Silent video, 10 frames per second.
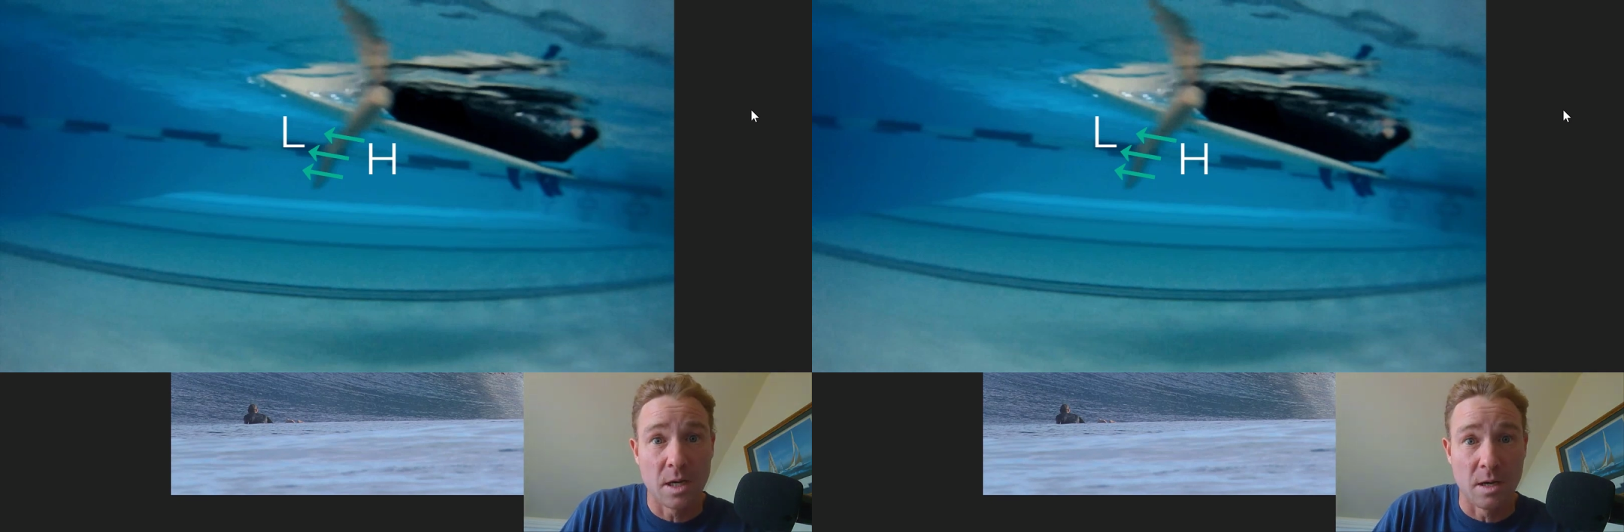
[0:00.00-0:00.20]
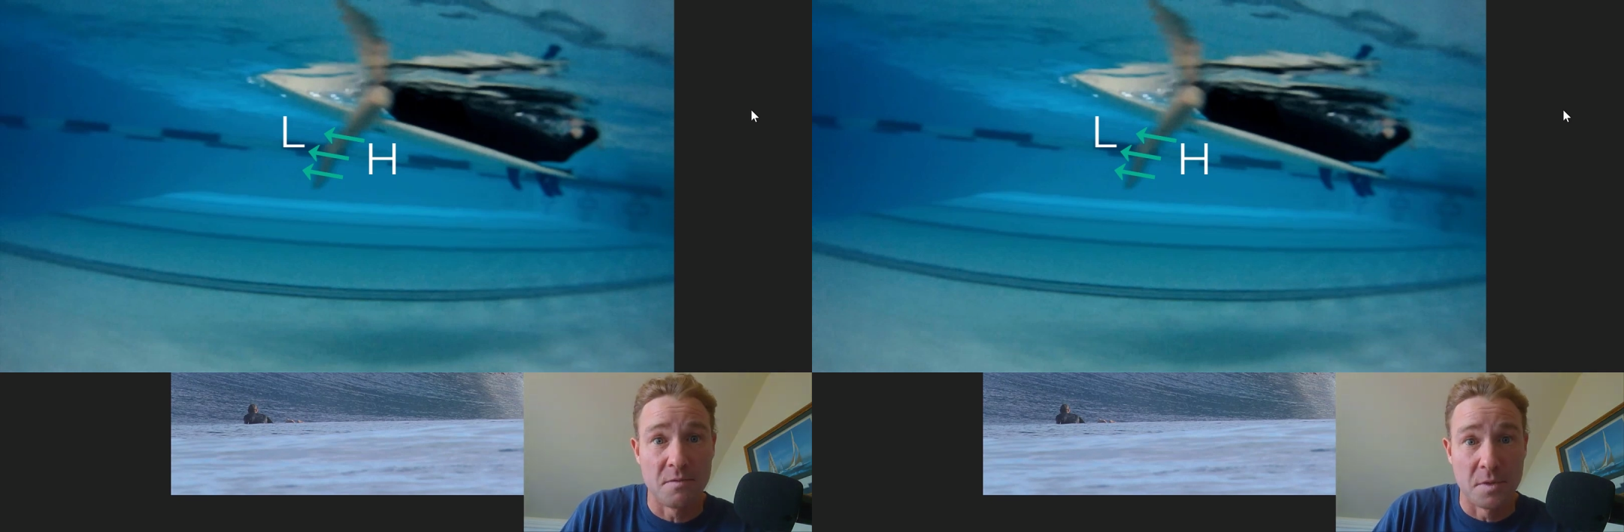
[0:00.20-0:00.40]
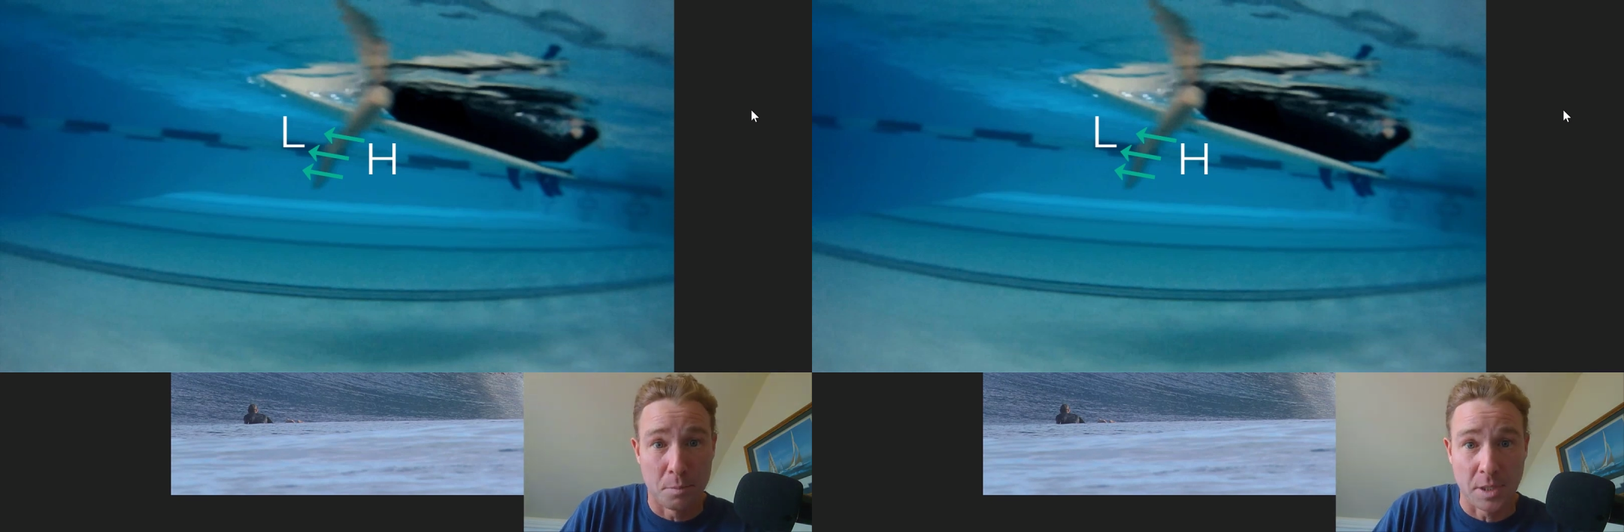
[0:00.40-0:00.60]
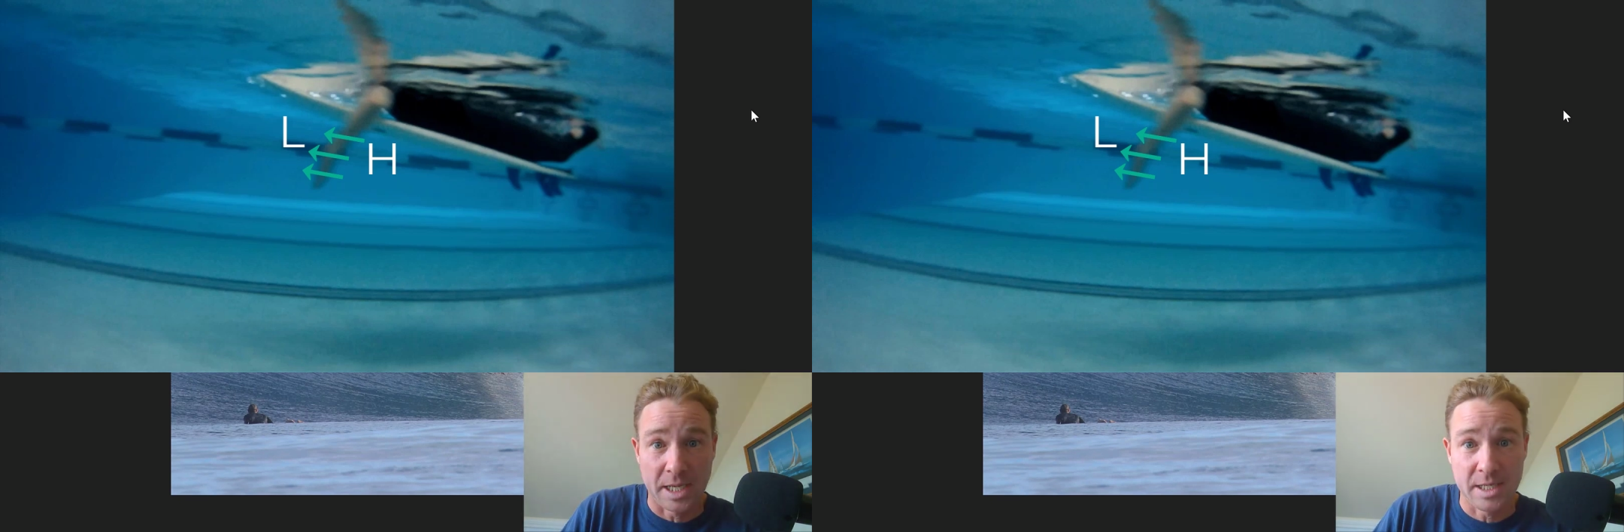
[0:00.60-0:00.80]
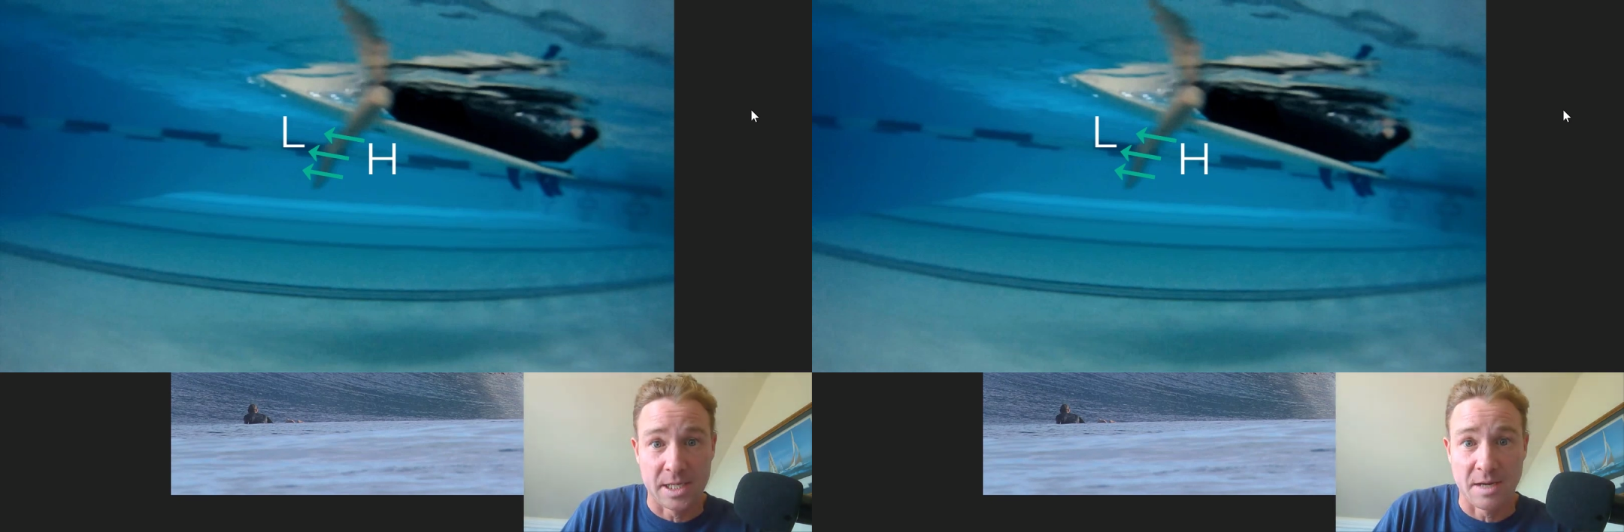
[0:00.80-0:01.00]
of the
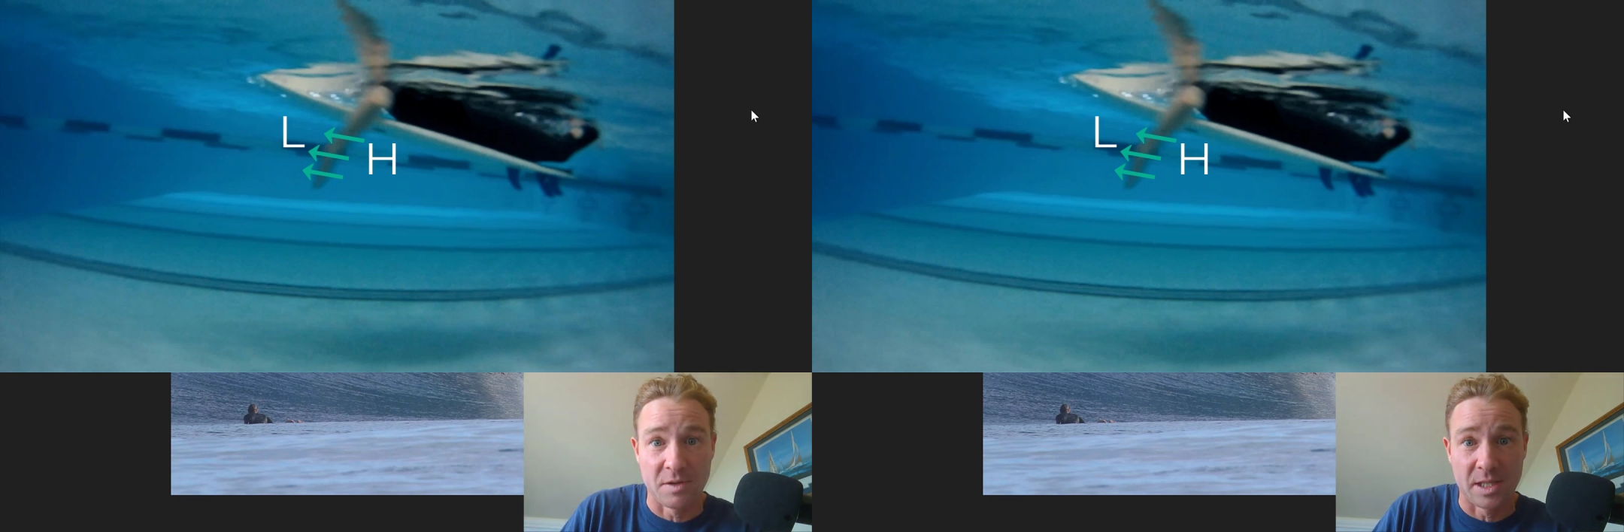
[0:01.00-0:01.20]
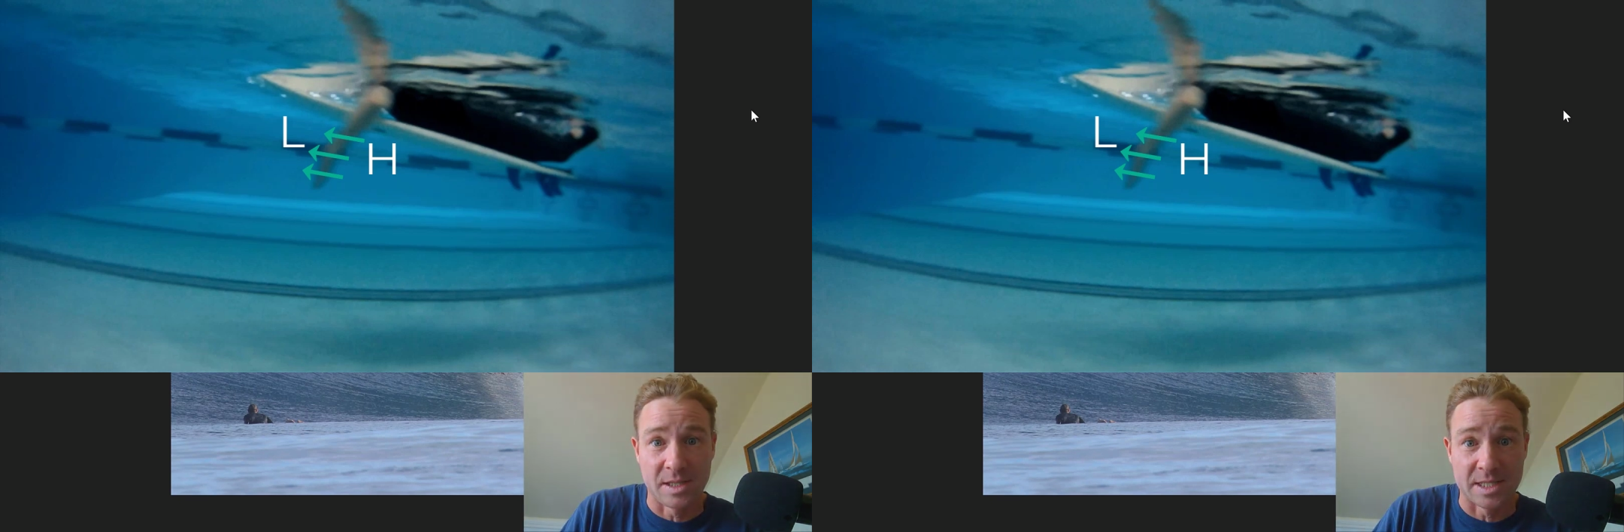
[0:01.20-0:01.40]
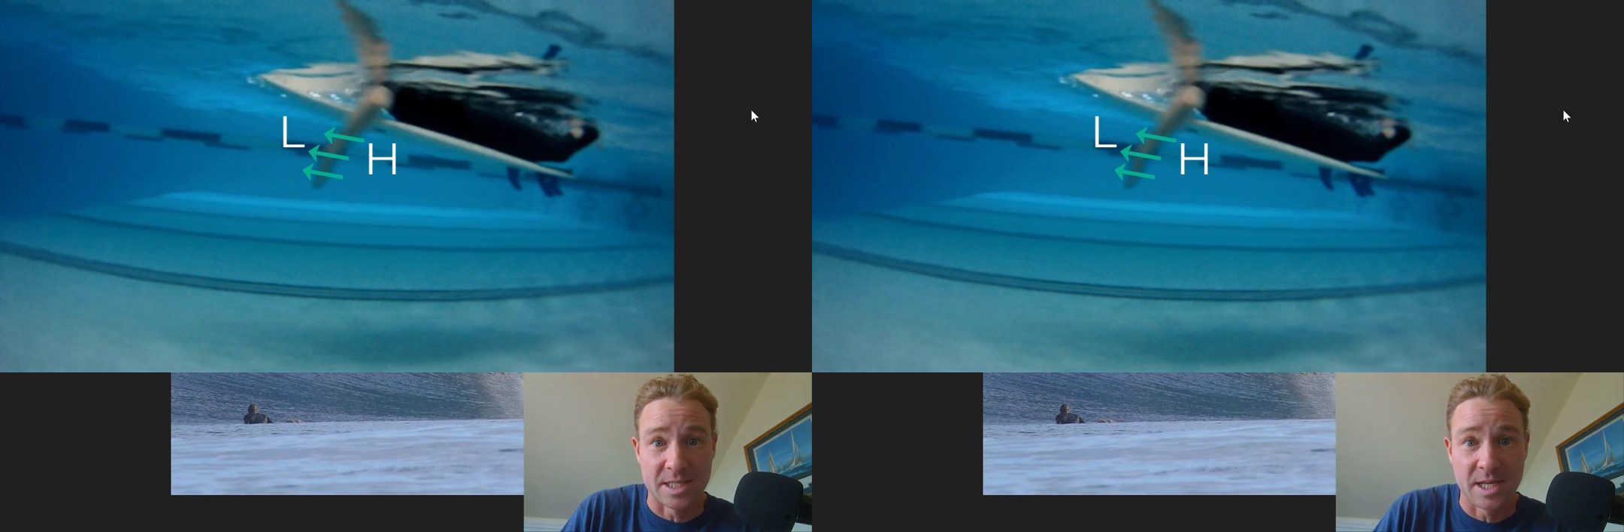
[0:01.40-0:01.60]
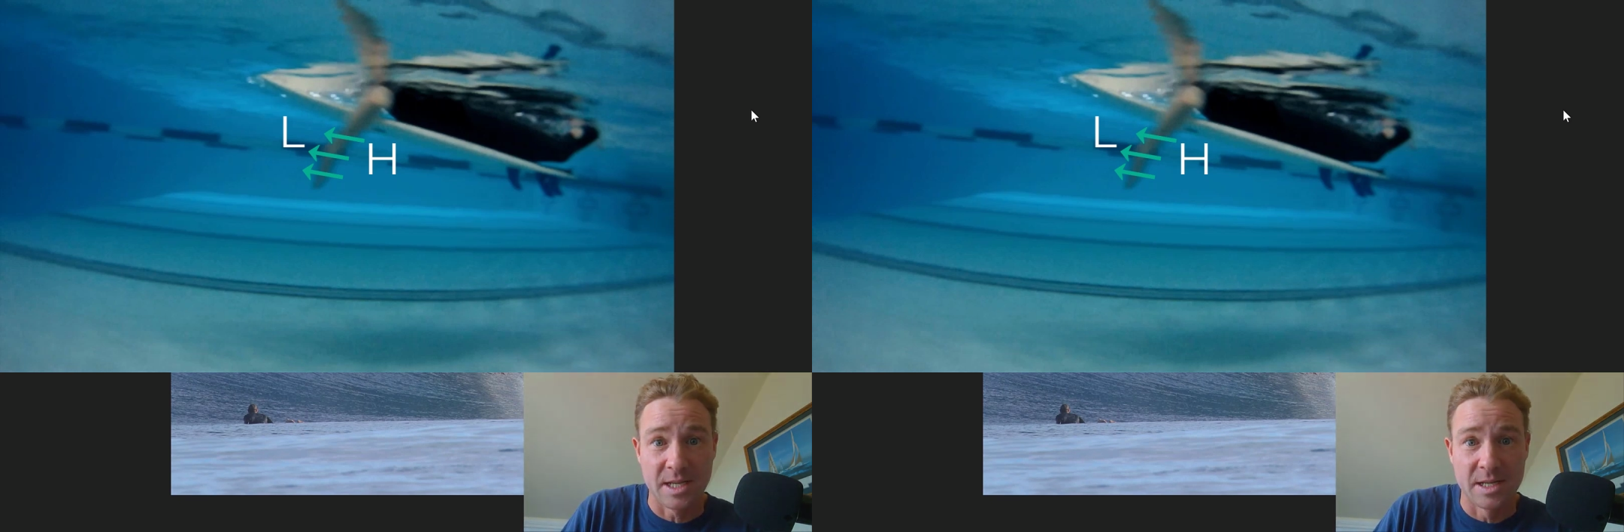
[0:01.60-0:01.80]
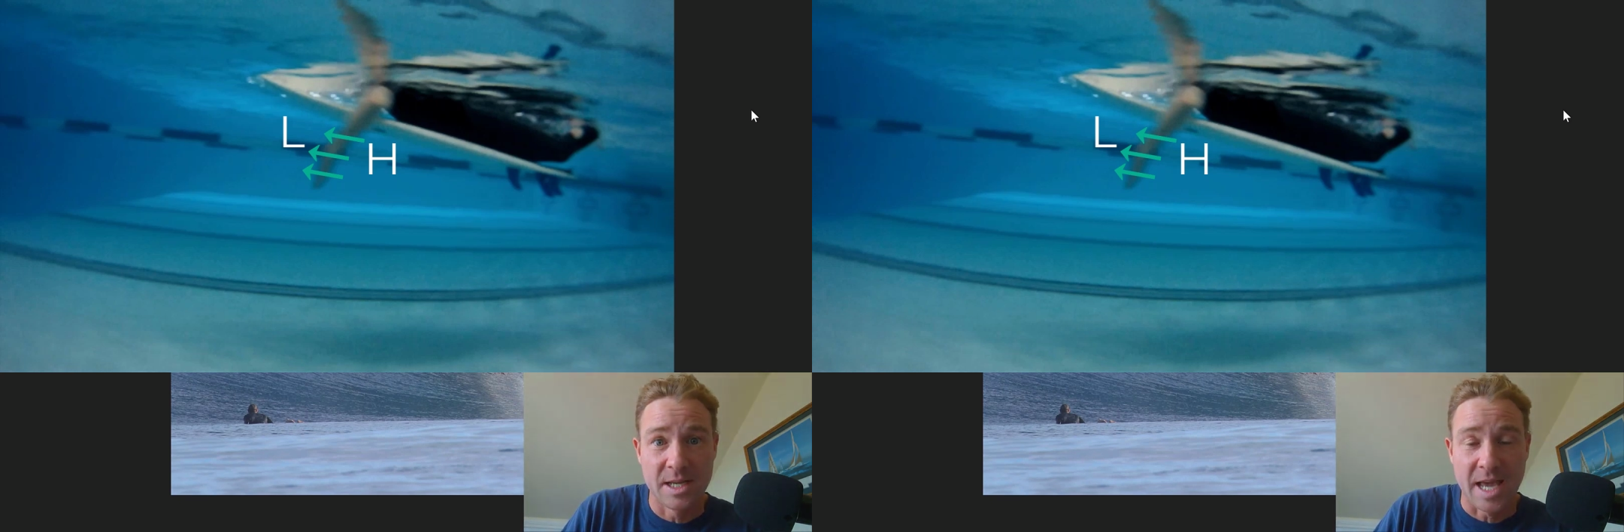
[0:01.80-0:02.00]
plane and everything that's in it,